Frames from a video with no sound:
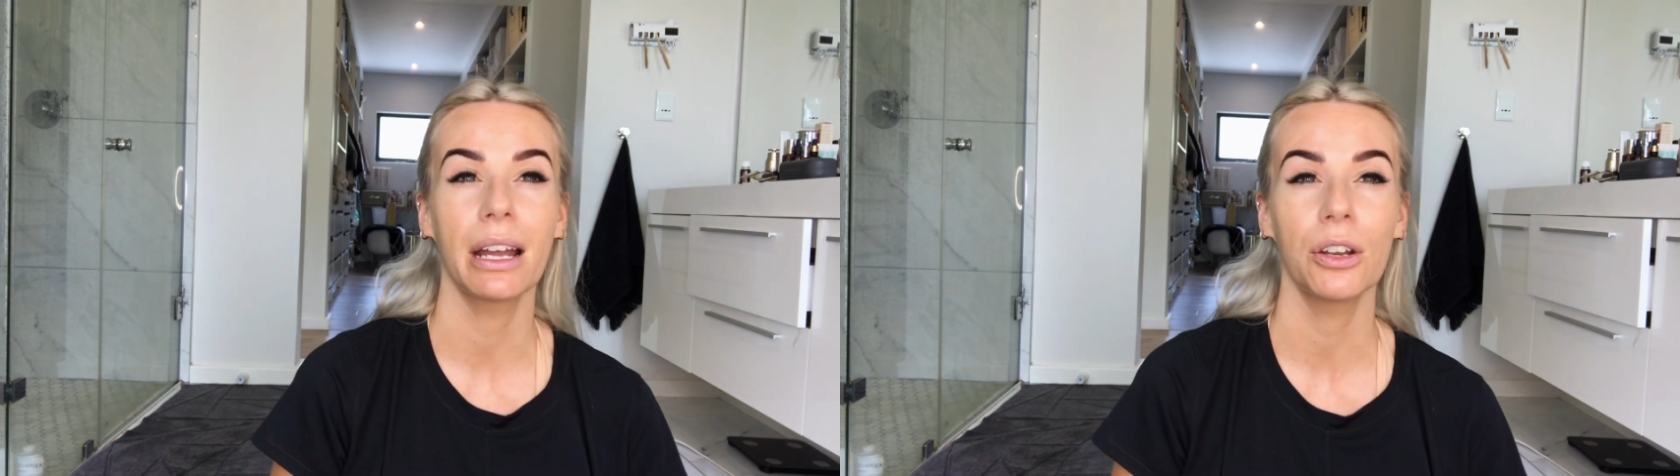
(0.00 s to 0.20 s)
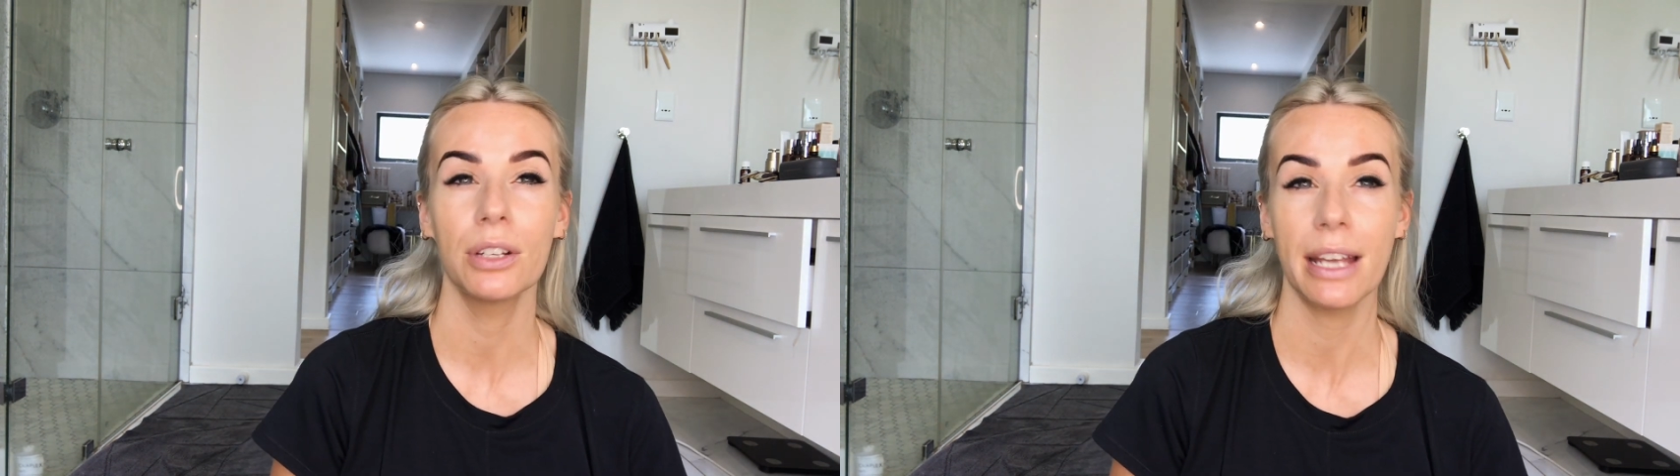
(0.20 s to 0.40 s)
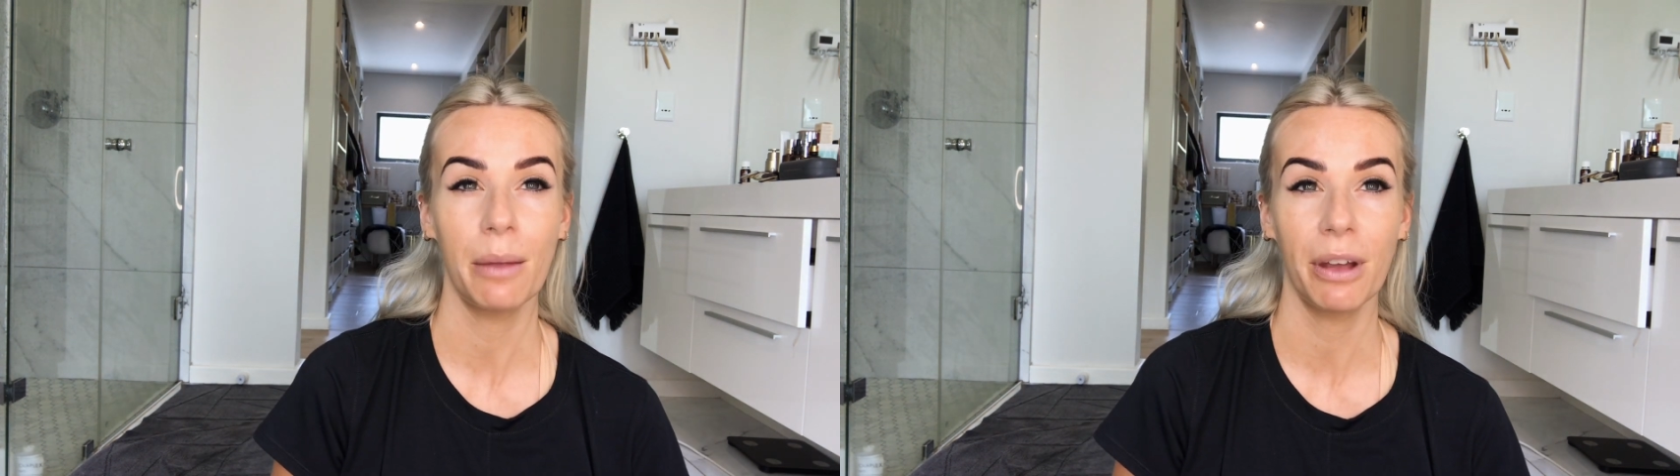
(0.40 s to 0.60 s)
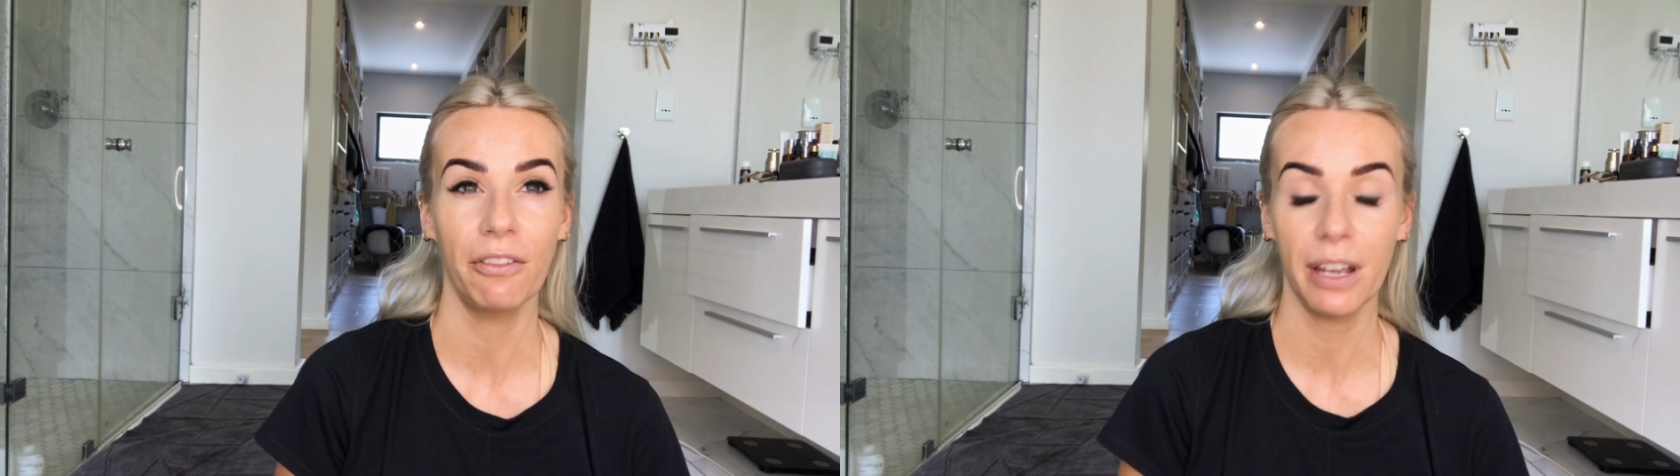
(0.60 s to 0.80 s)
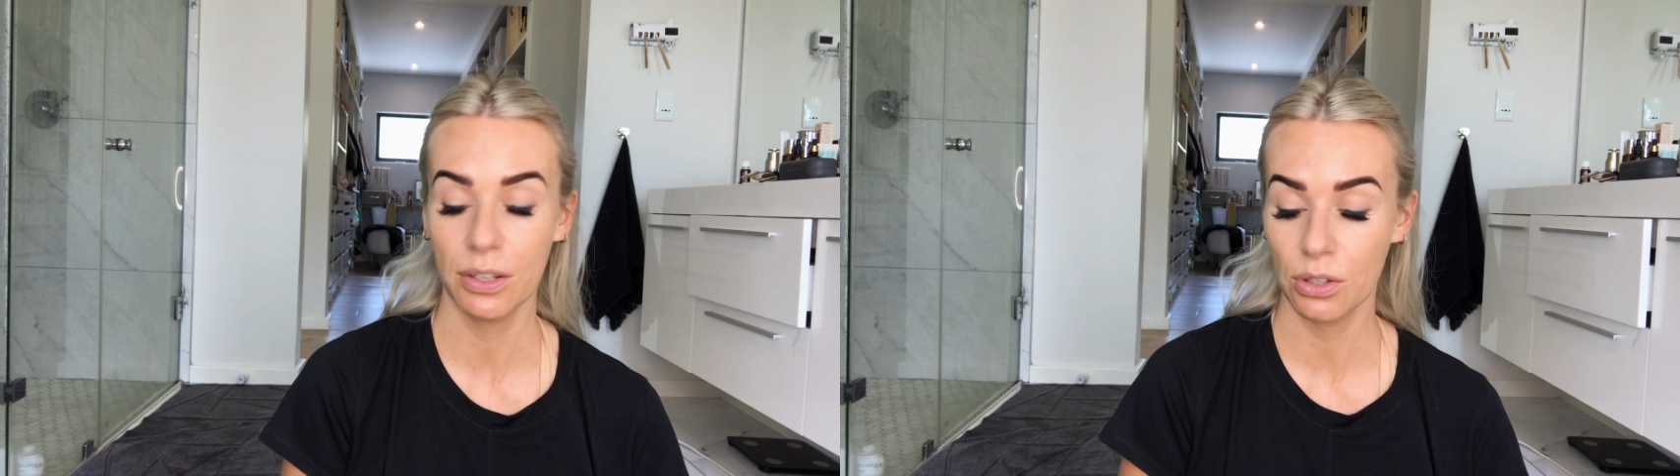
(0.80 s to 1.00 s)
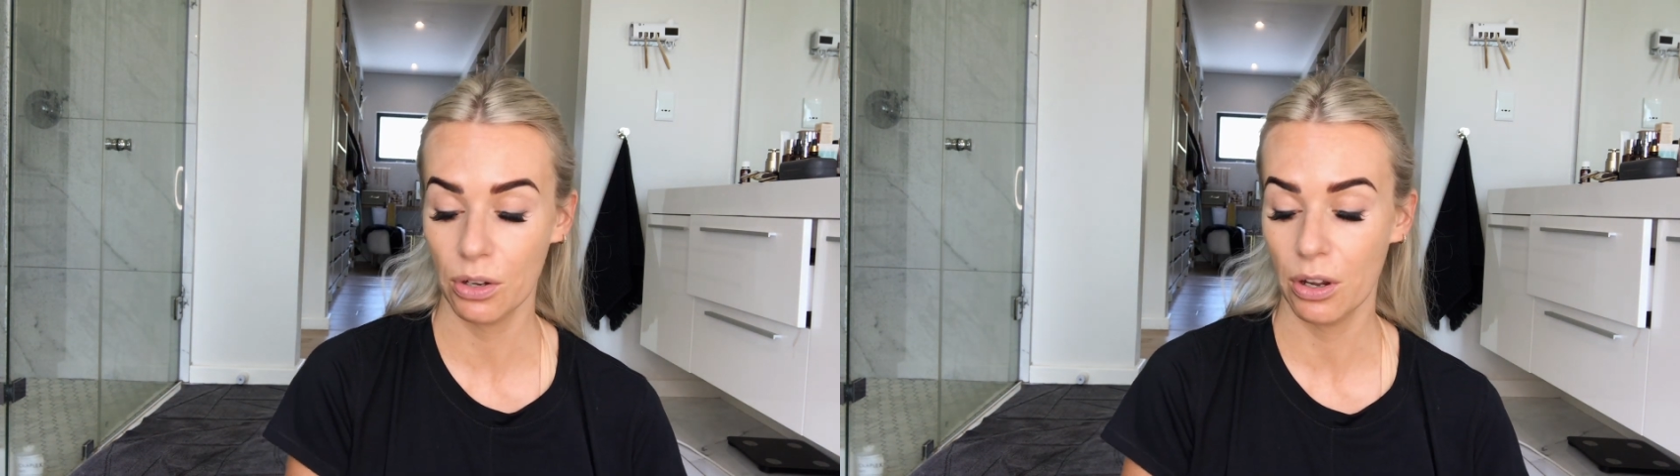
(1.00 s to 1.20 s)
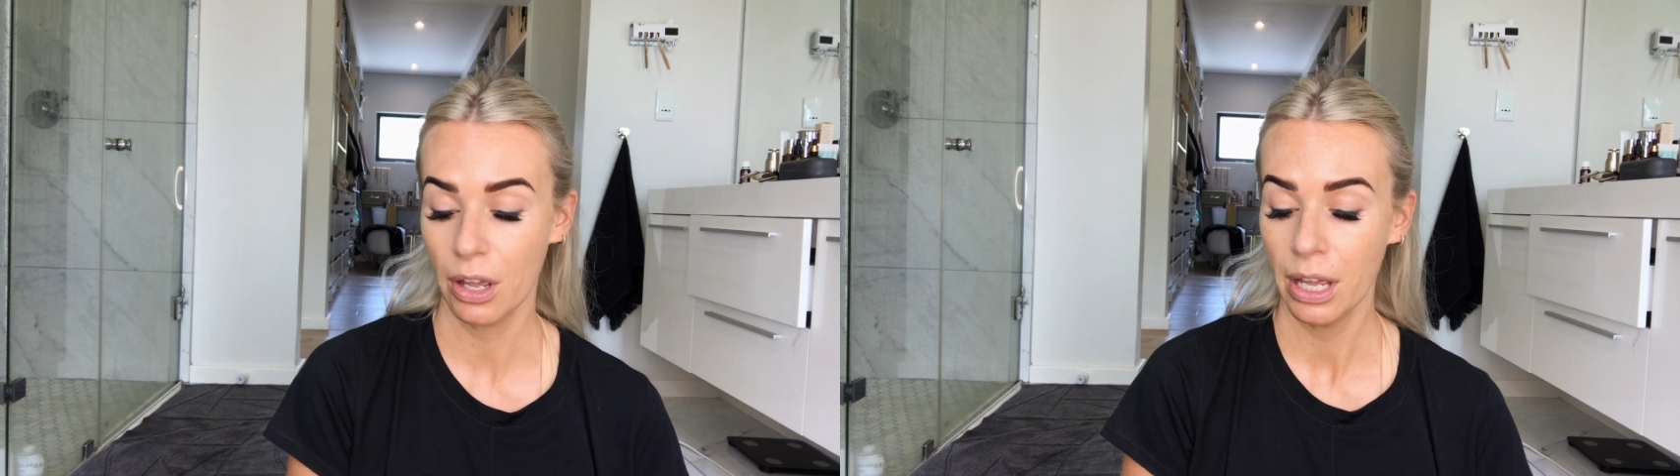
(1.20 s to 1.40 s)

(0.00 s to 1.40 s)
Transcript: I don't tan my face, so